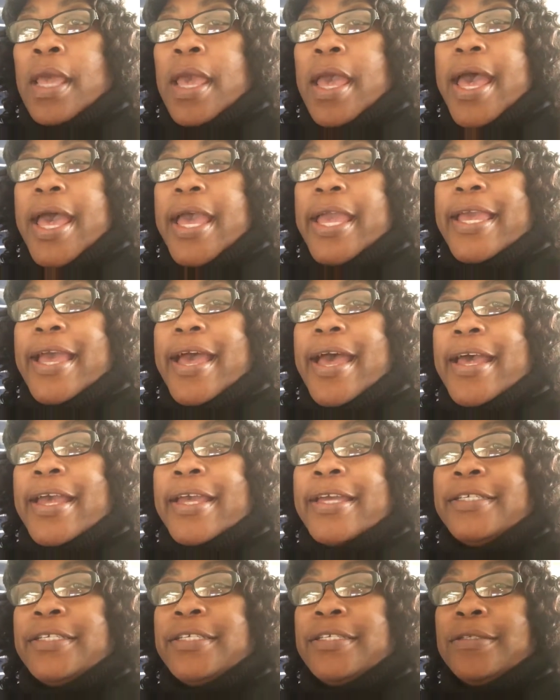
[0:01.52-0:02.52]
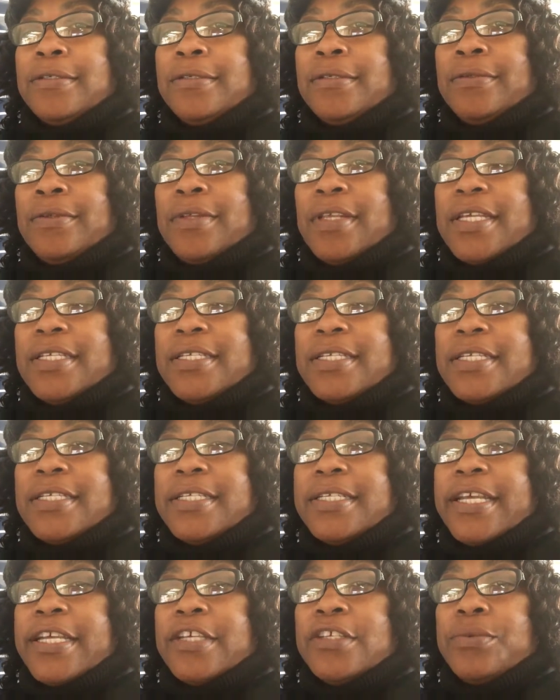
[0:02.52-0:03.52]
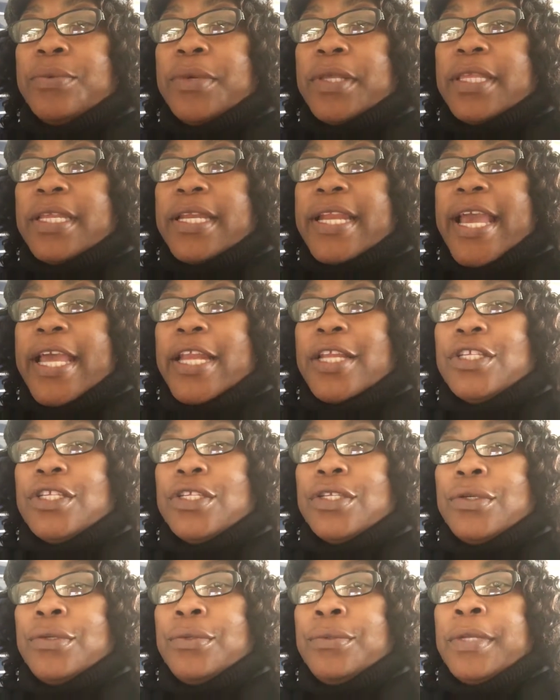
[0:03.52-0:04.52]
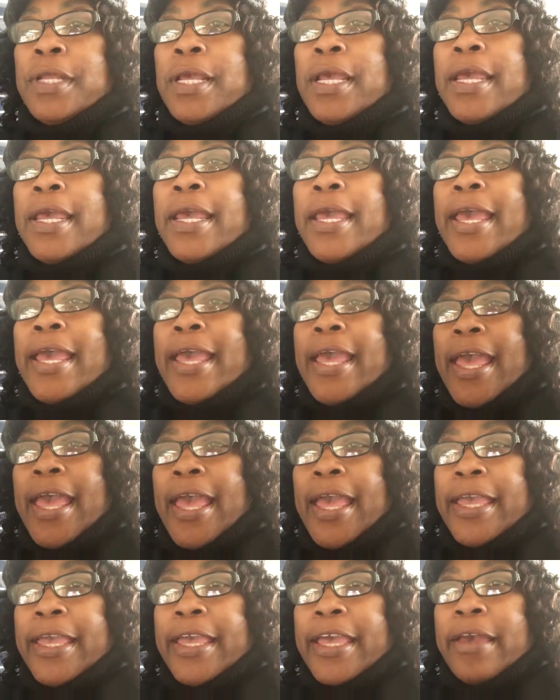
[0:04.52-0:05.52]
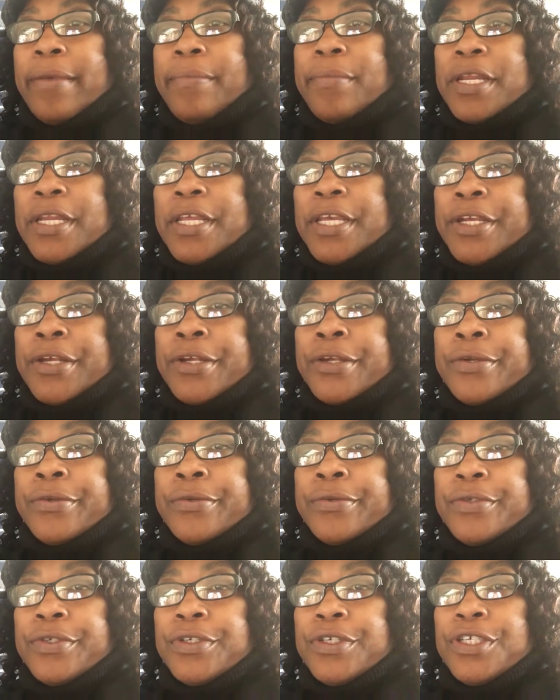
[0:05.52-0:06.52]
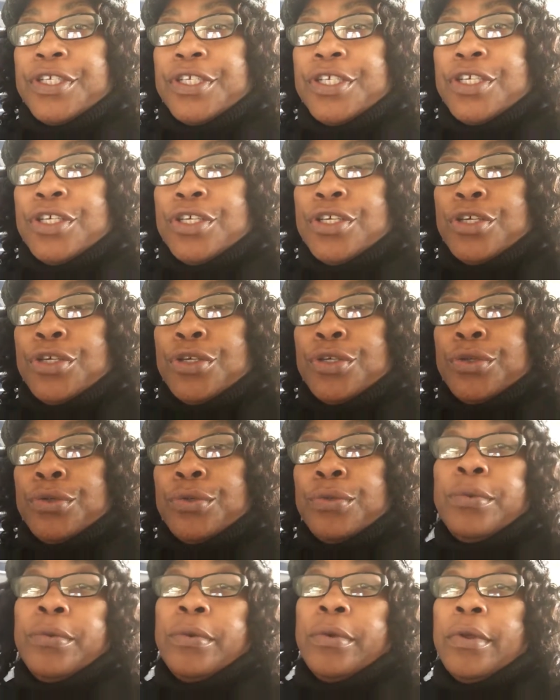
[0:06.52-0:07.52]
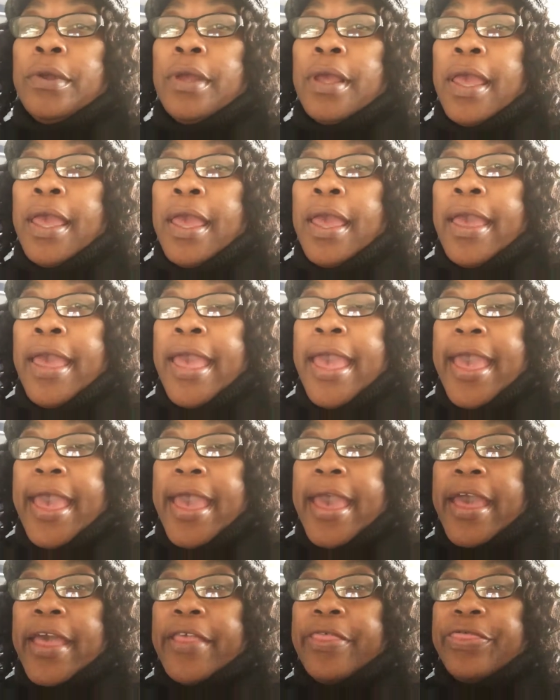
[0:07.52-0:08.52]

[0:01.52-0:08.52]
Hi guys, it's Cassandra with an attitude coming here to you at